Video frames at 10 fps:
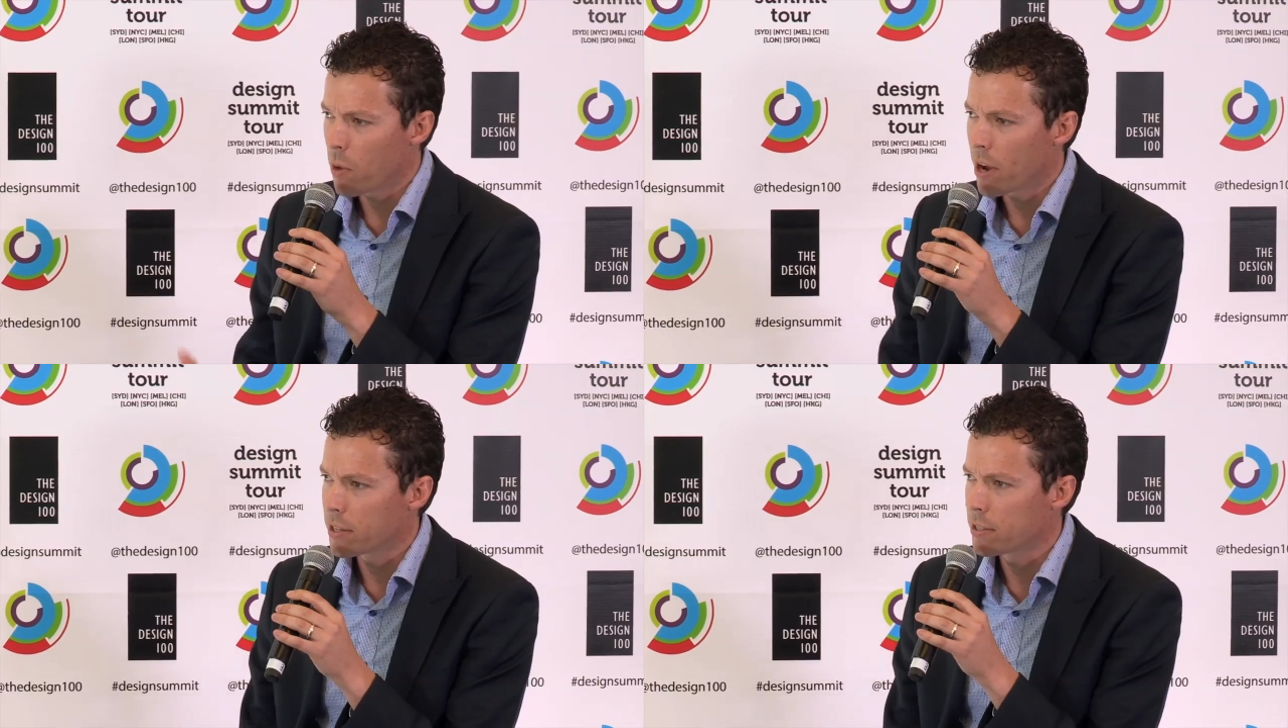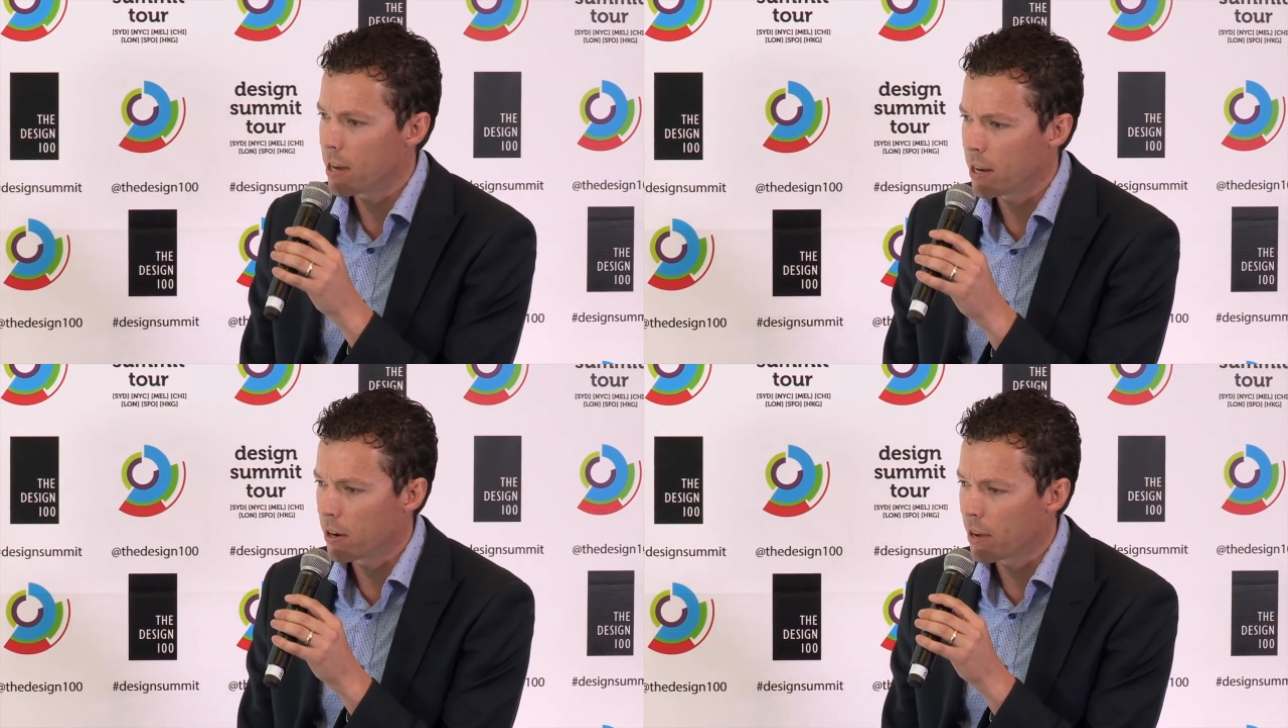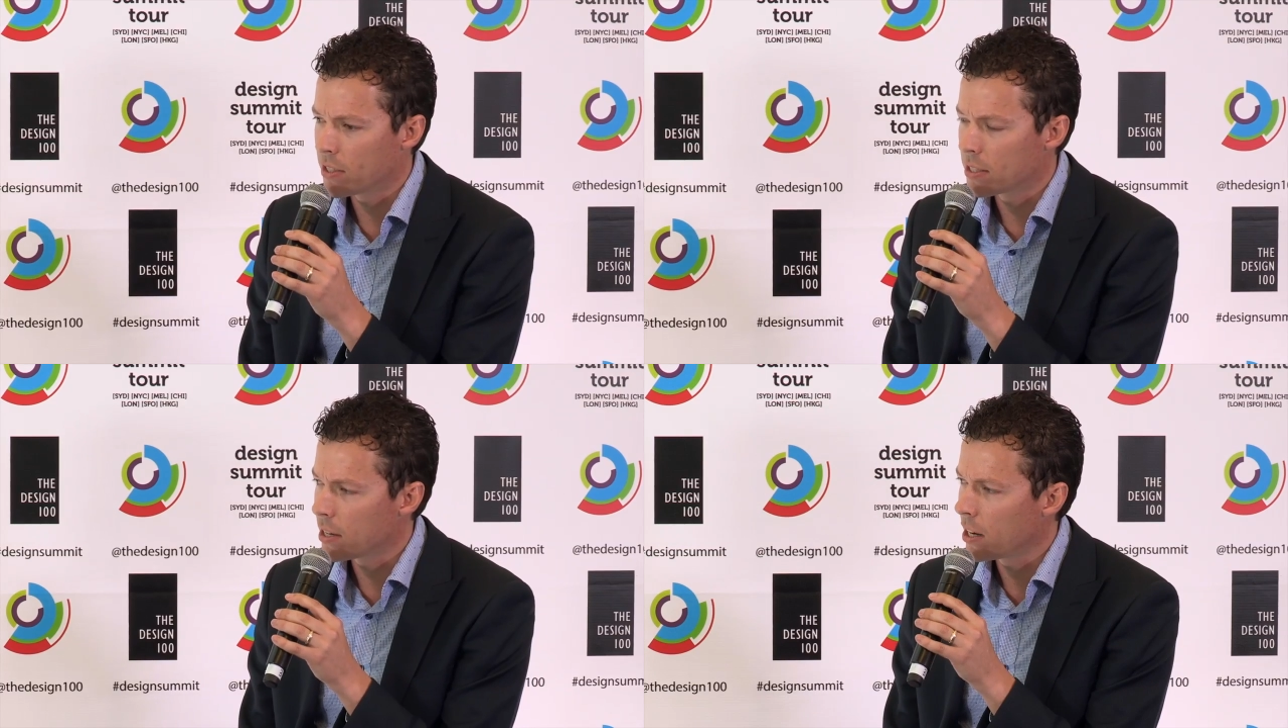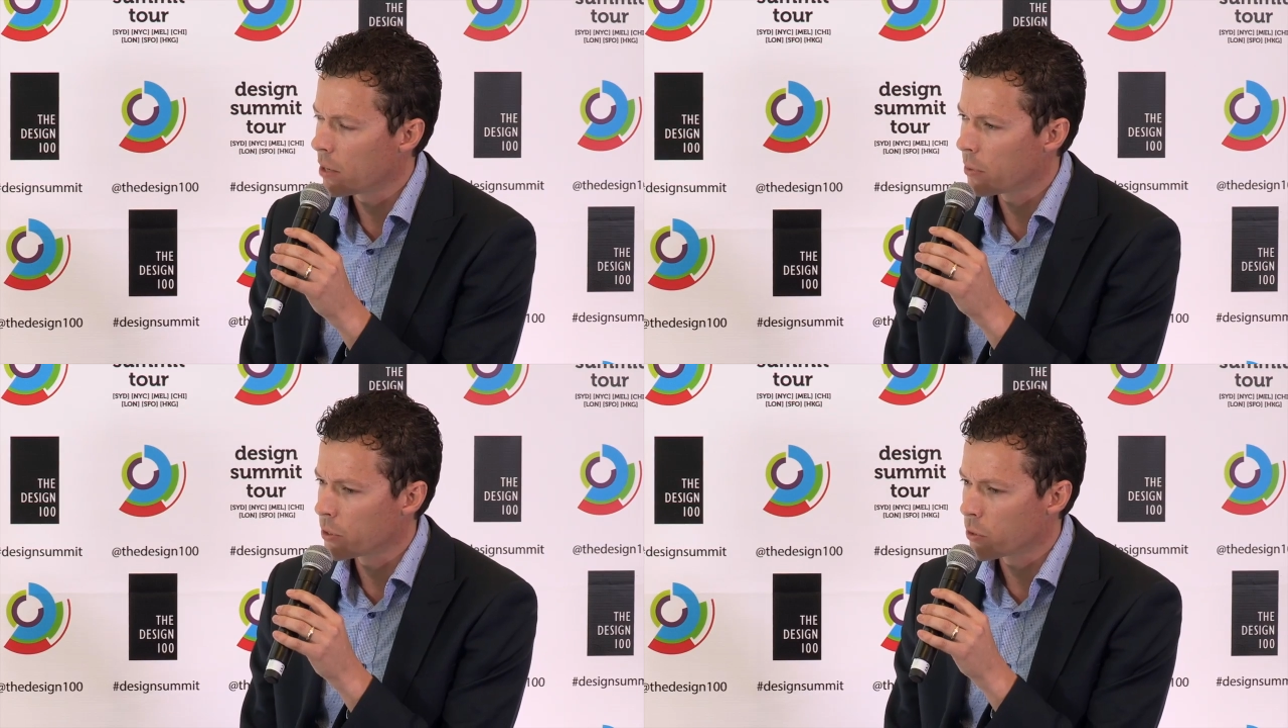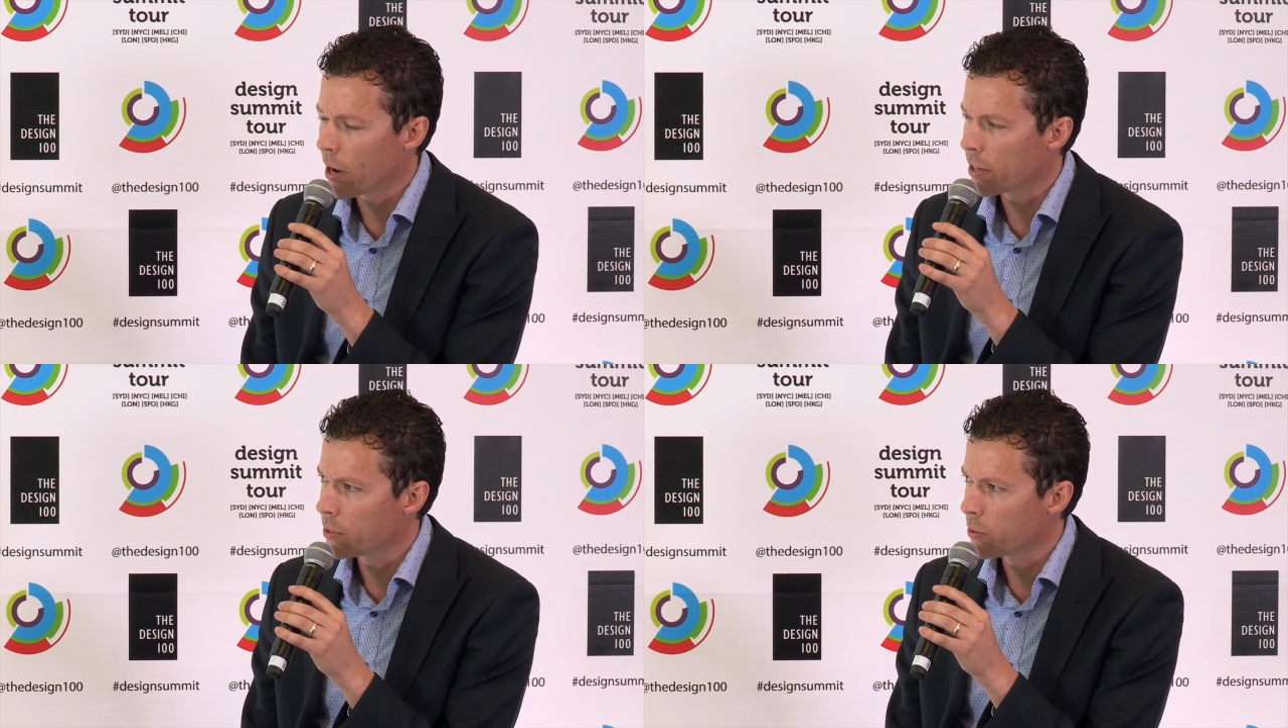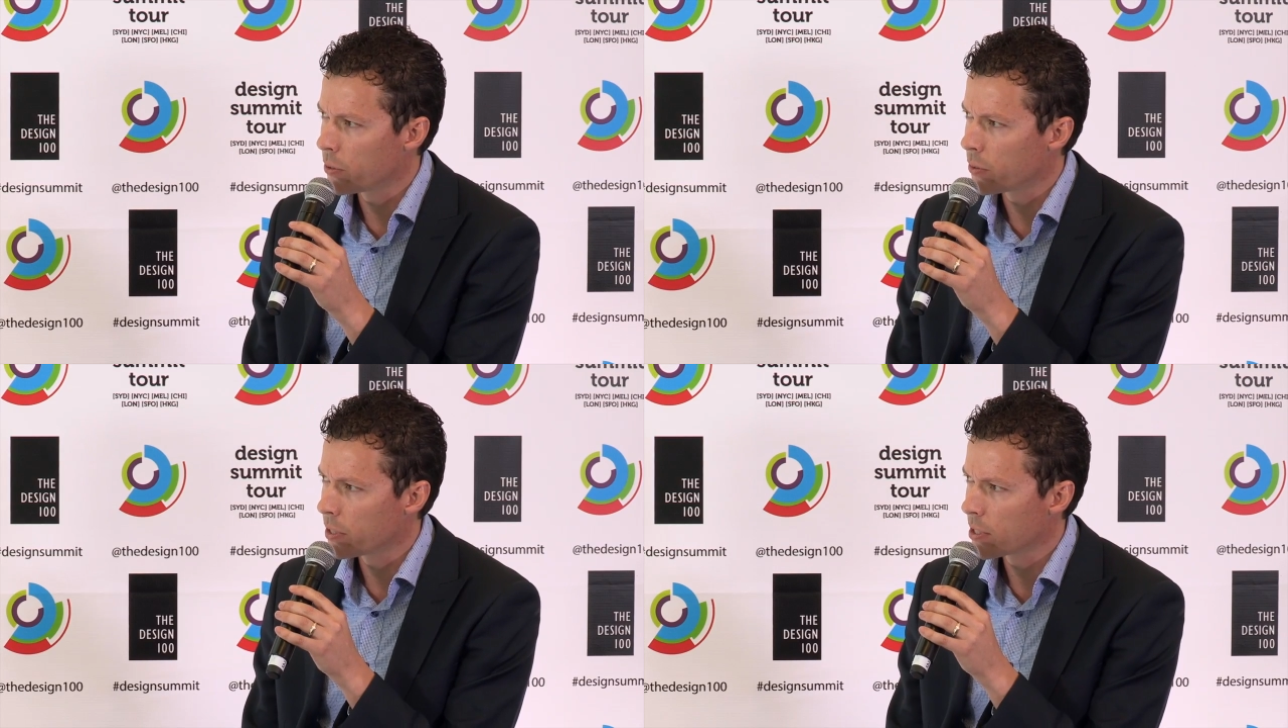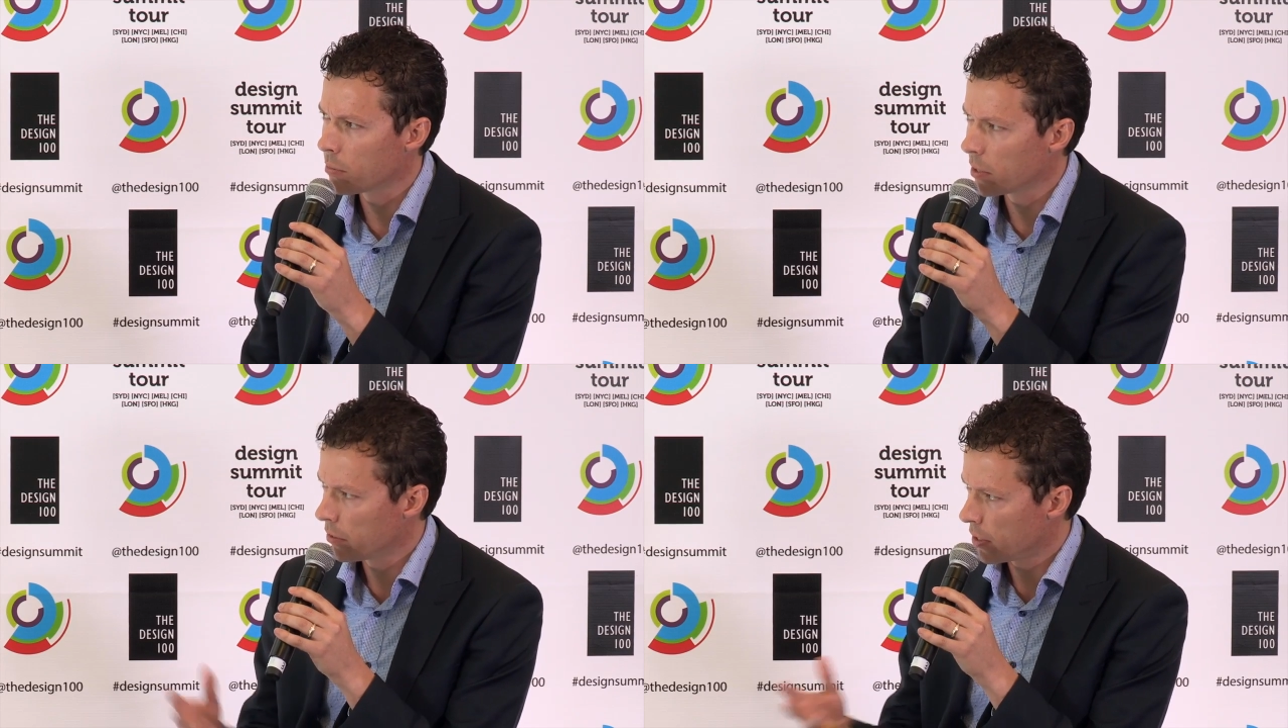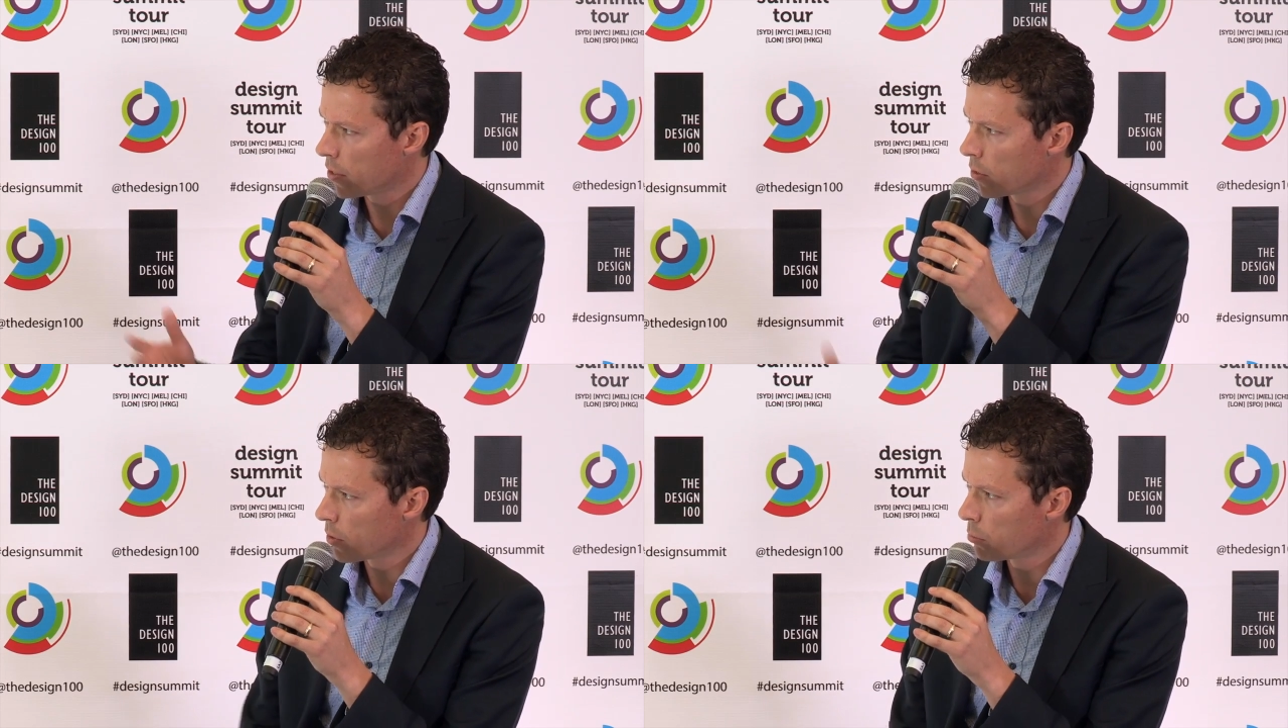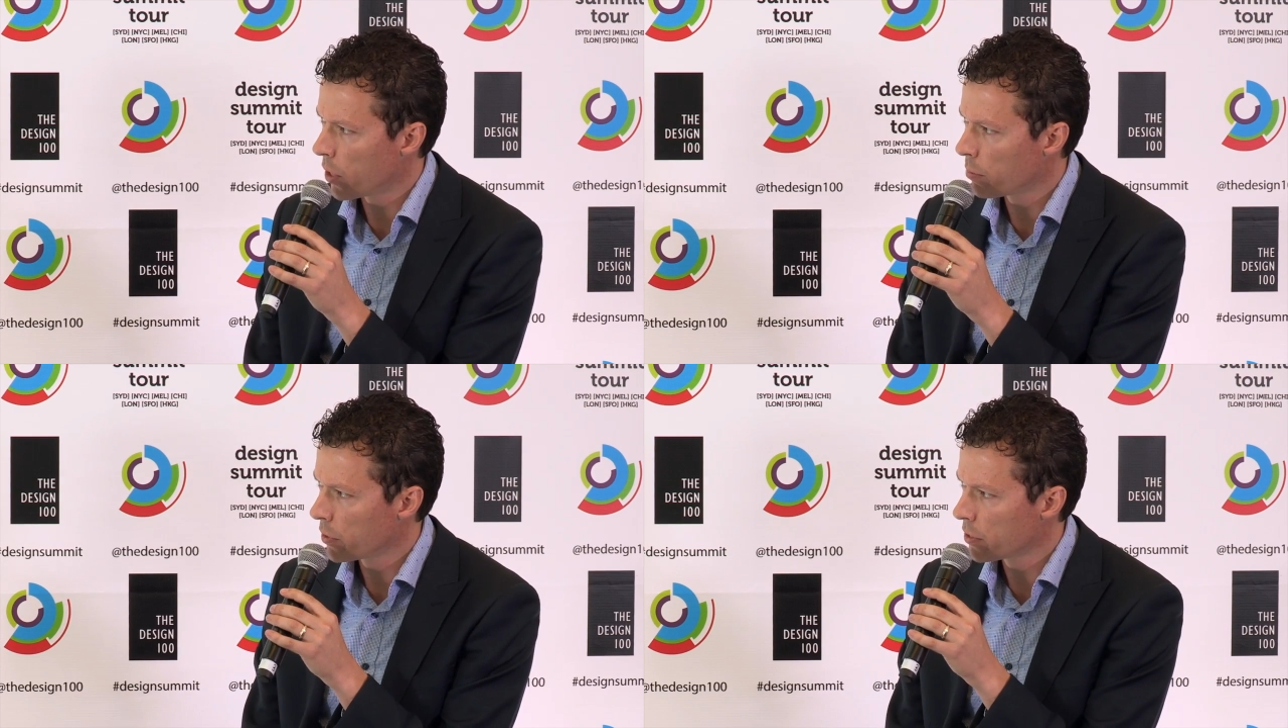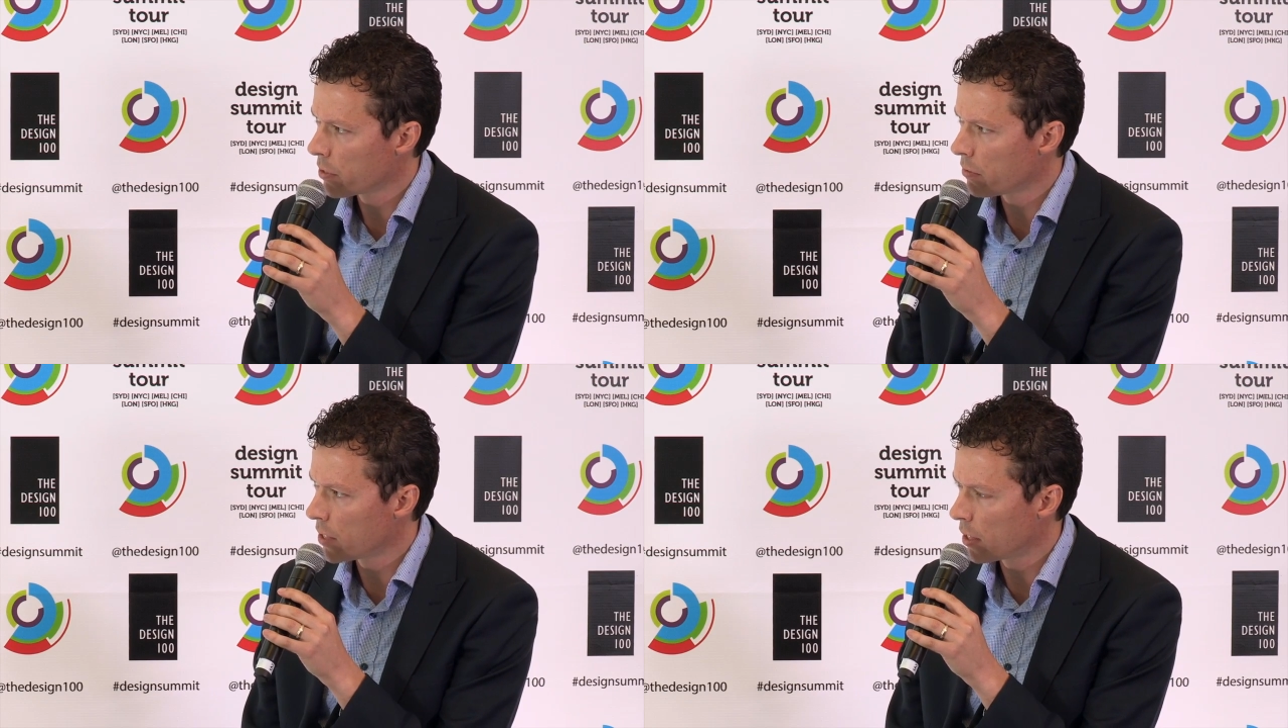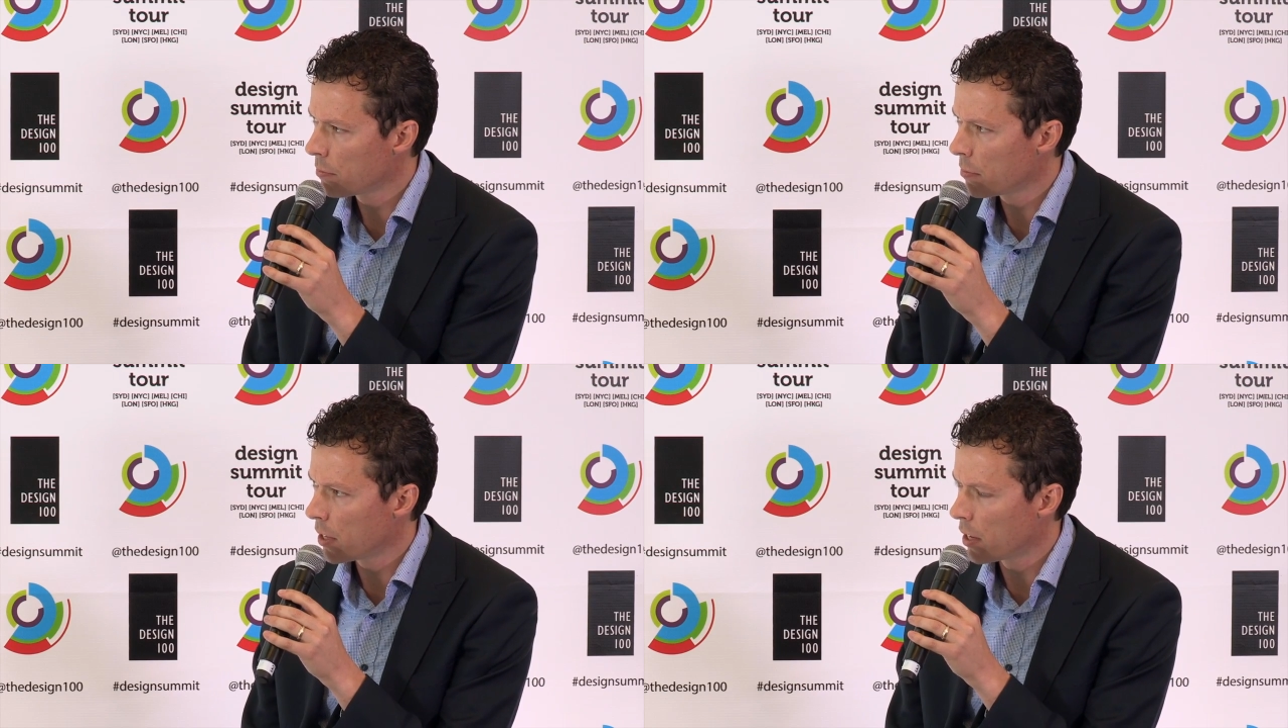my understanding, I haven't seen anyone trying to do a similar thing to what Brown Brothers have done.